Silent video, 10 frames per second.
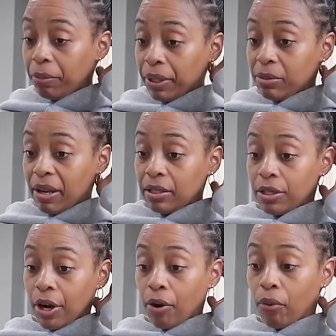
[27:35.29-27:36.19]
and place my
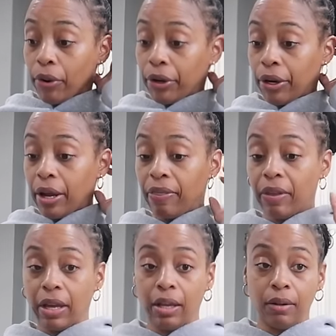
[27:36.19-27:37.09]
Instacart order and
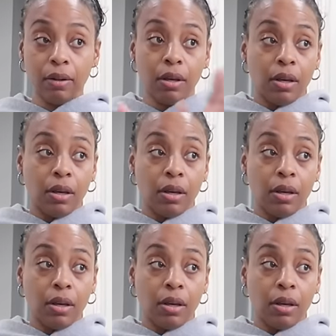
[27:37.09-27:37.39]
then